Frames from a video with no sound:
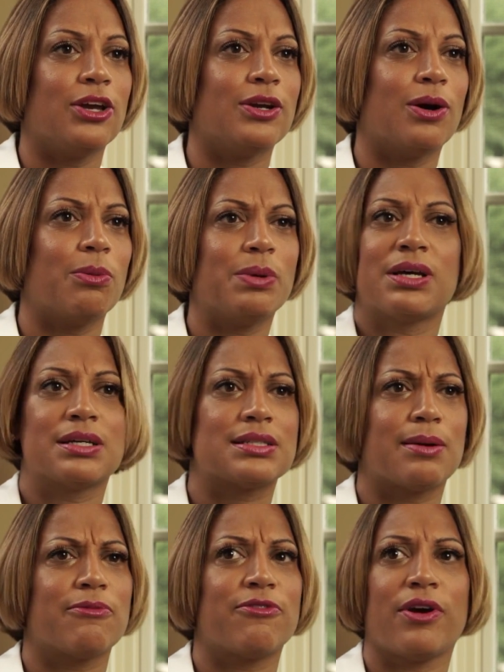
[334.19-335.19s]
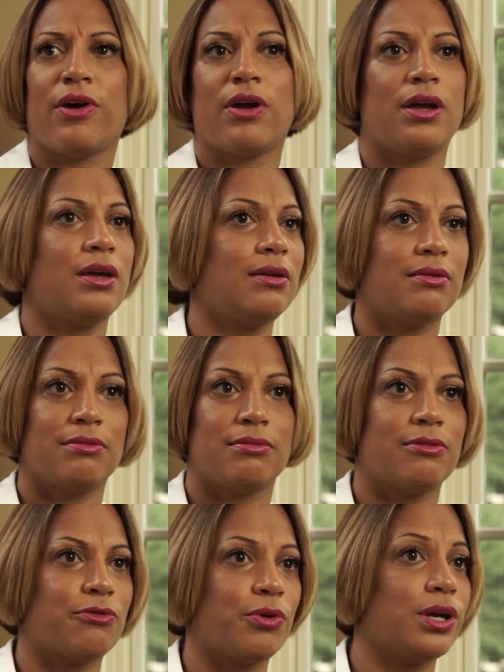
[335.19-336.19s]
you know, because I'm very
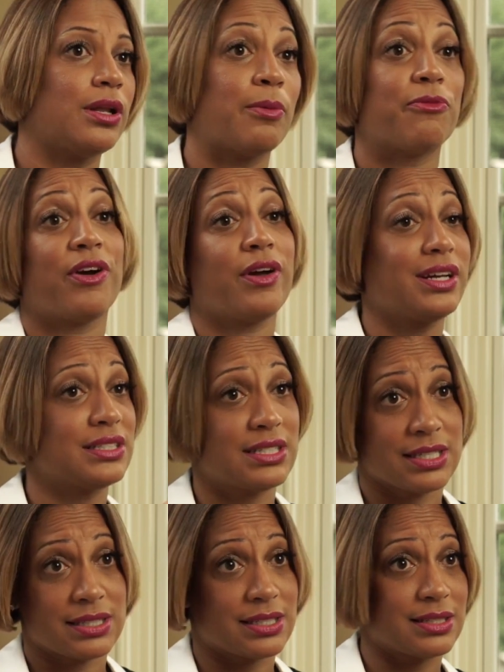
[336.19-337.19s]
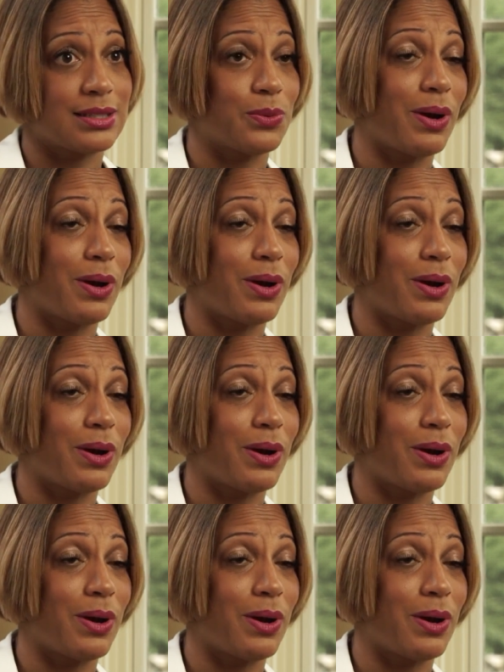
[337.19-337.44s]
real, I'm very consistent.